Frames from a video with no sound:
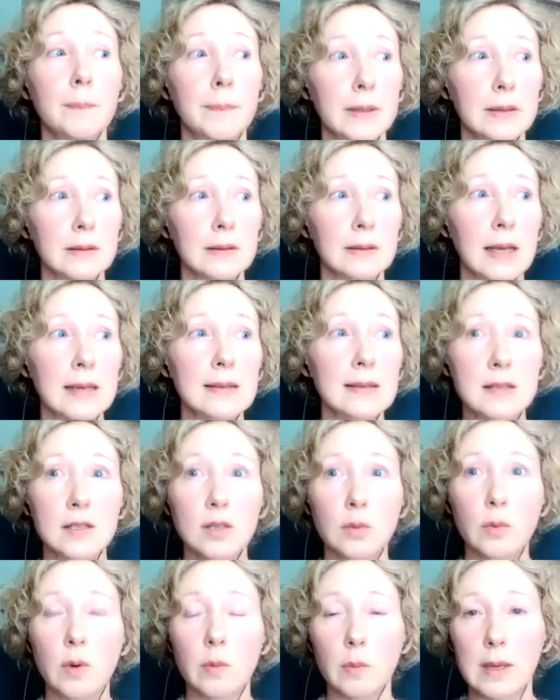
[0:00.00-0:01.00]
but let's
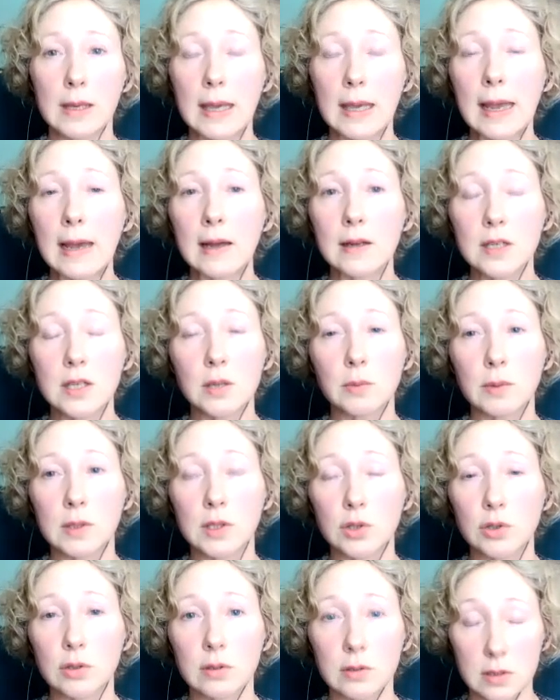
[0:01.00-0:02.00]
do what we can to
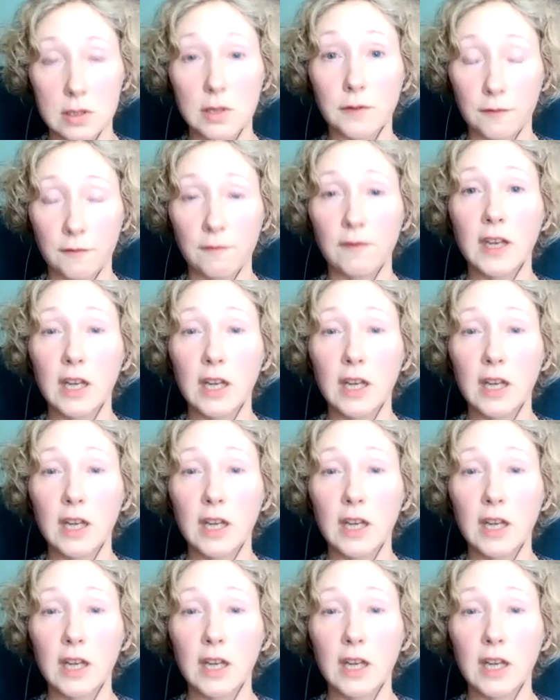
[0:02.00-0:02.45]
to